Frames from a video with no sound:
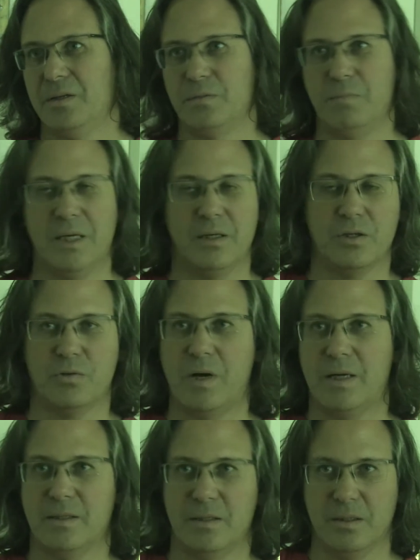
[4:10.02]
being
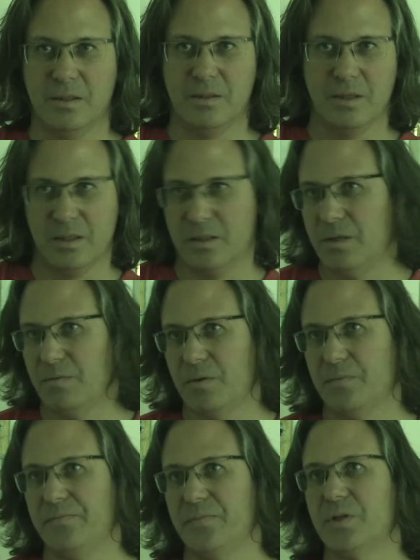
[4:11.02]
directed in
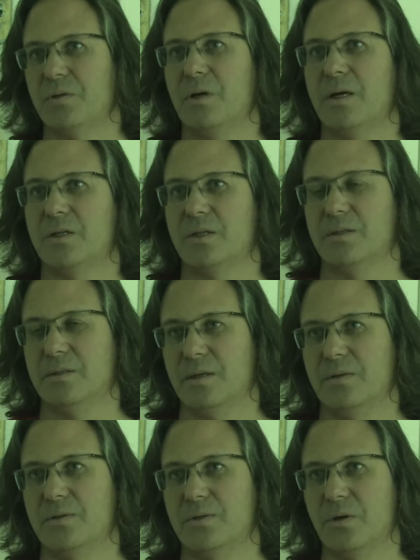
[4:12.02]
different directions.
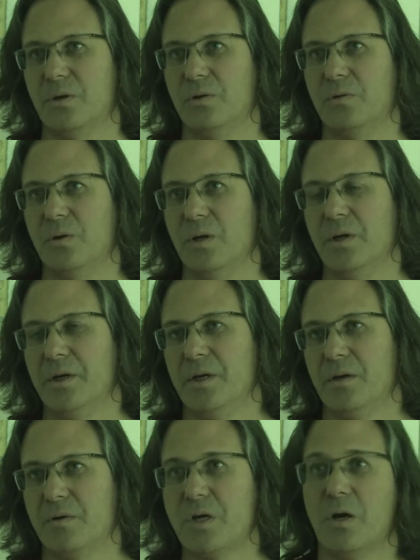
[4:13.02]
And so,
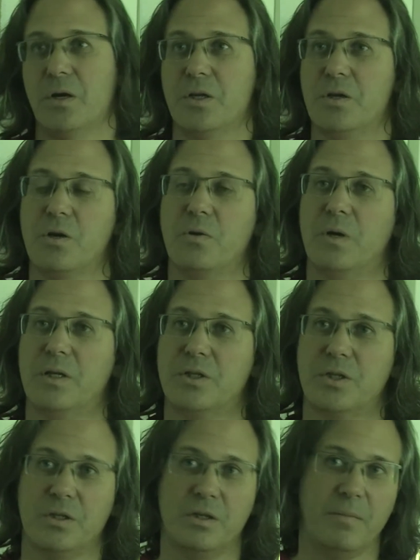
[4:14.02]
regarding your
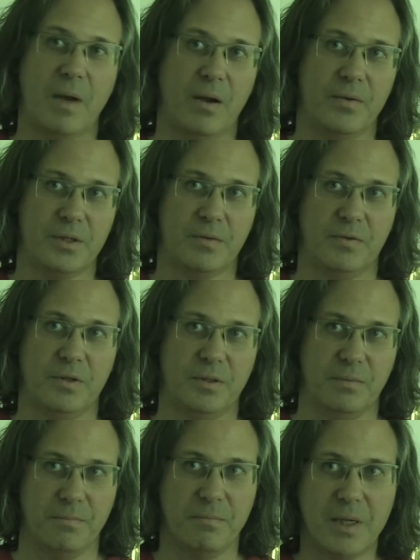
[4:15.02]
question about
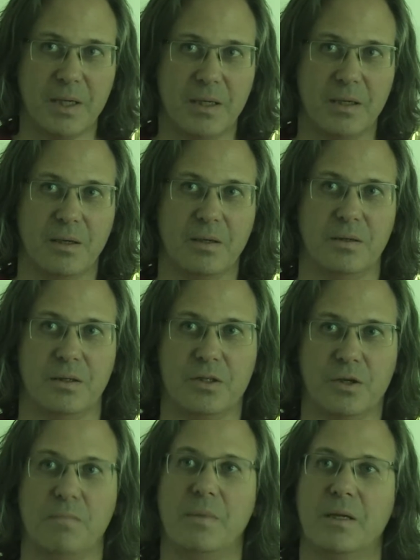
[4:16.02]
different media
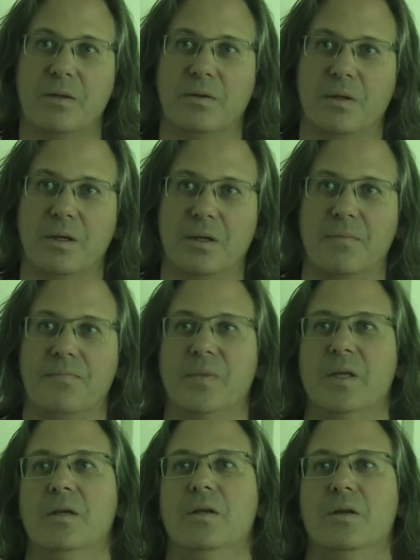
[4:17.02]
intermingling,
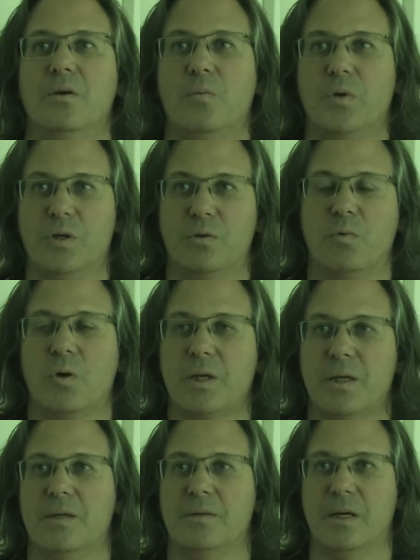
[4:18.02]
when you're
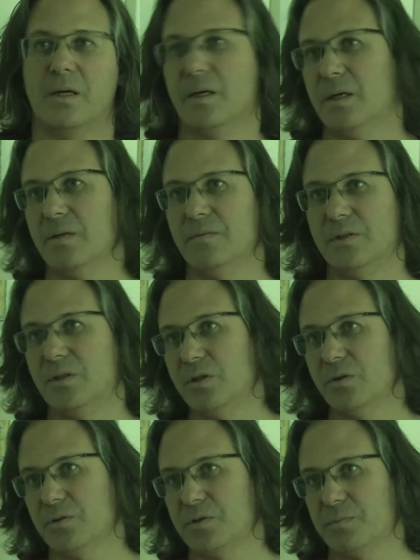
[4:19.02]
working in that kind of a
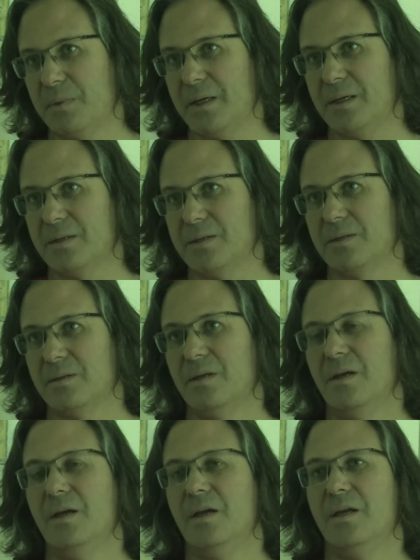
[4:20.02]
digital space,
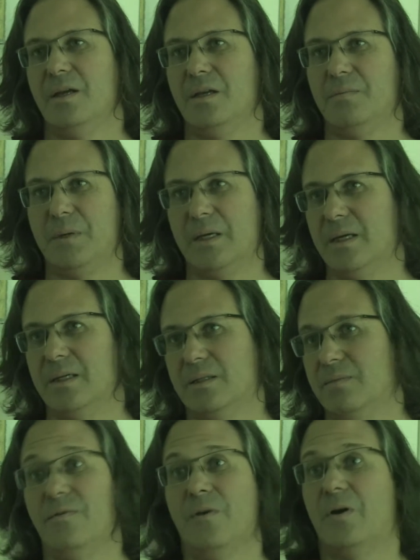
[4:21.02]
it's
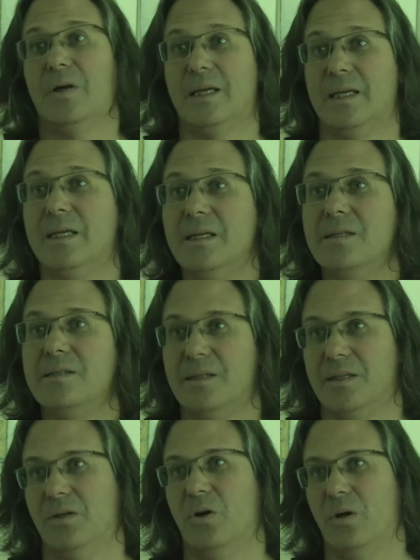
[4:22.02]
very
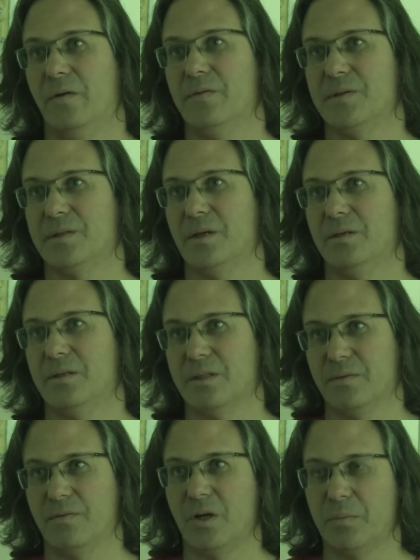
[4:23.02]
easy all of a sudden. It's
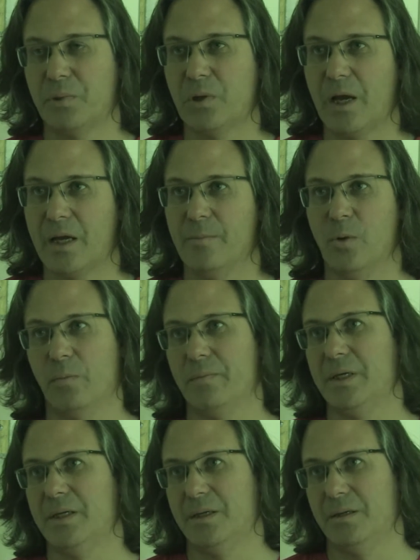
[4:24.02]
a very pliable
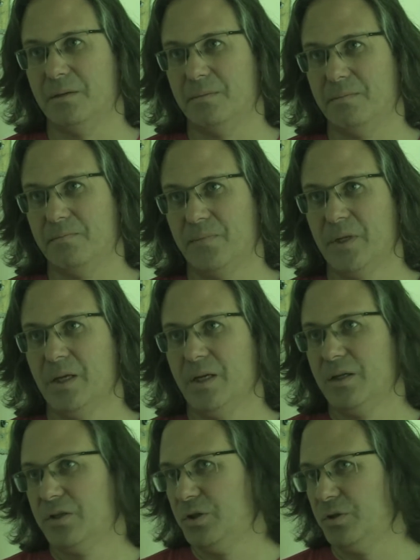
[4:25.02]
medium
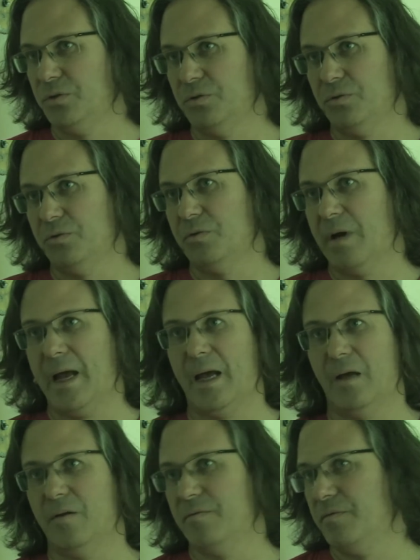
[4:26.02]
to
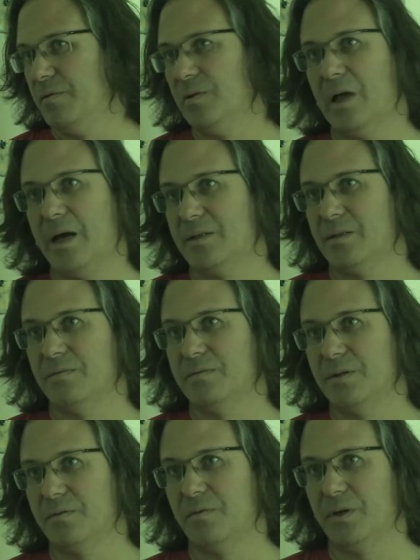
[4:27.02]
have lots of
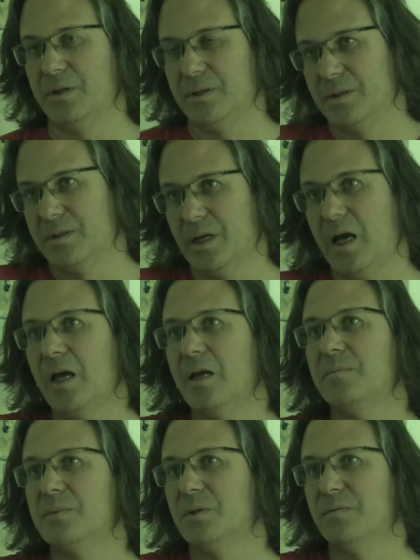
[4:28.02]
different
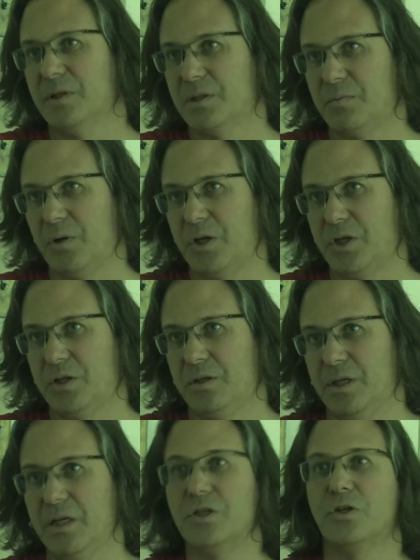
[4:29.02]
types of
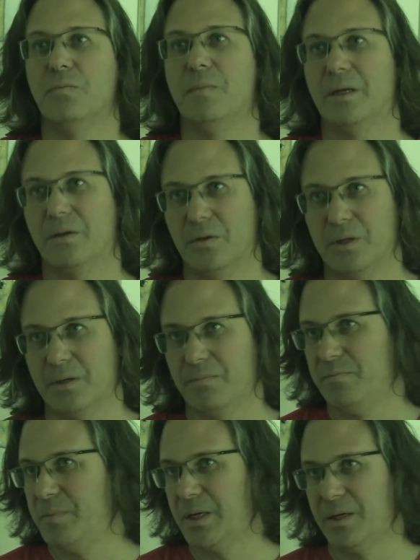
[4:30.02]
expression intermingling,
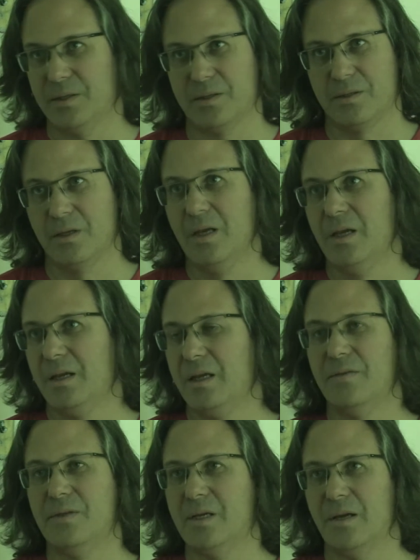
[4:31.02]
because
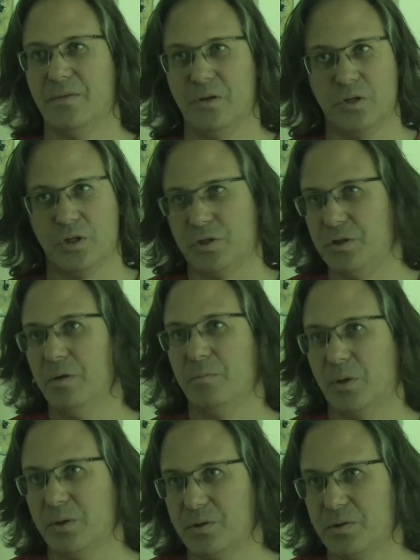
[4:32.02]
in the end they're just
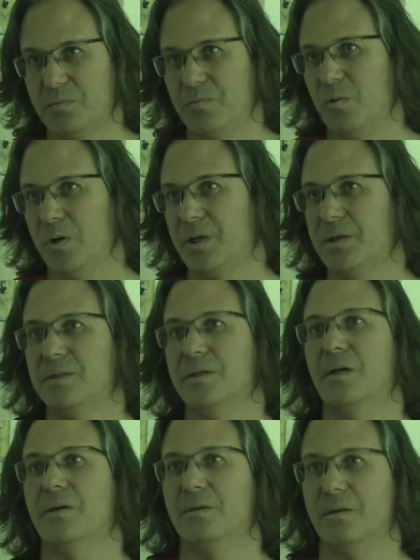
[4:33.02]
numbers working
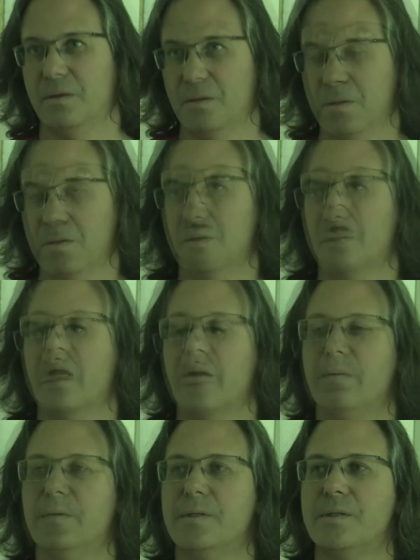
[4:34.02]
together. I
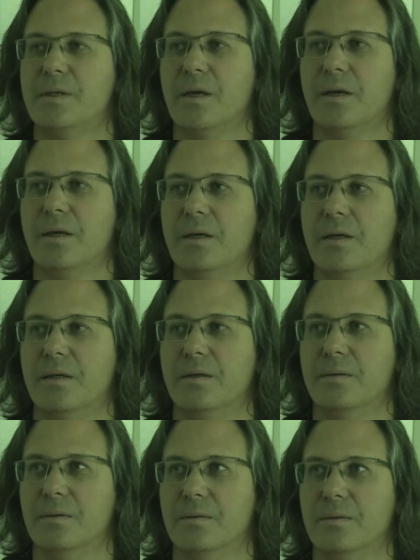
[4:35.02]
would
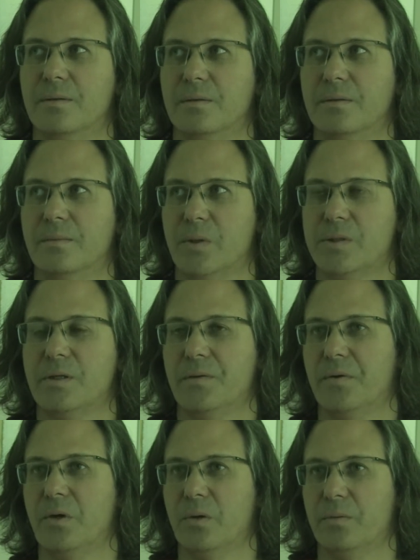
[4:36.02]
say the most
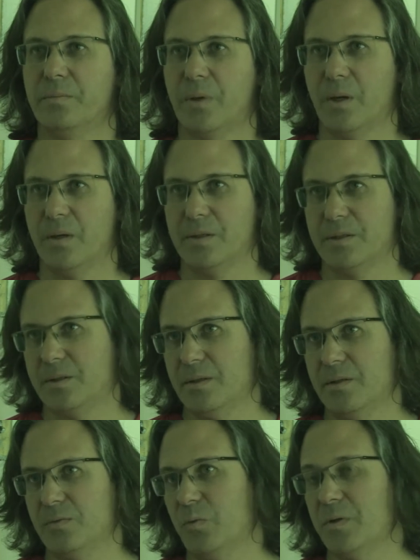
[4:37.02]
difficult part
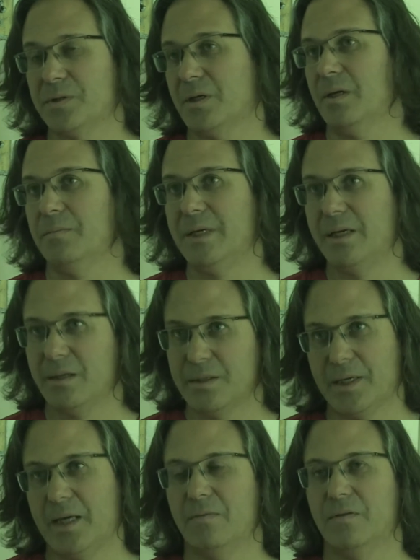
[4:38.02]
is once I begin
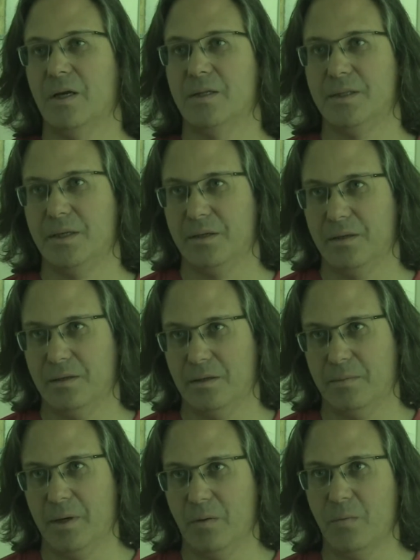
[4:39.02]
to have an idea
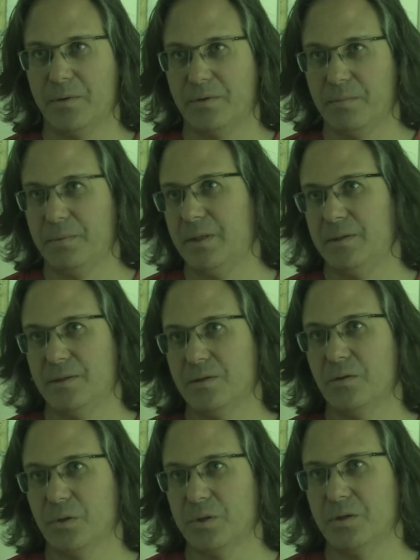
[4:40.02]
about what the piece is
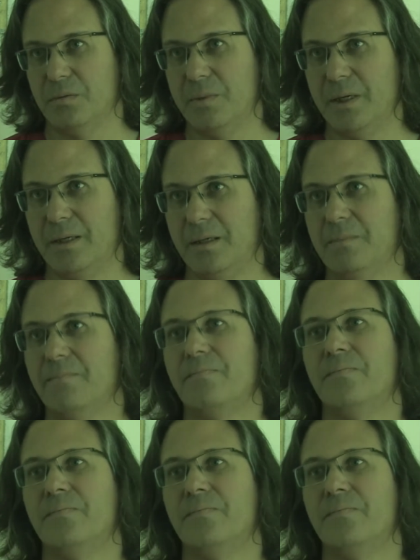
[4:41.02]
going to be,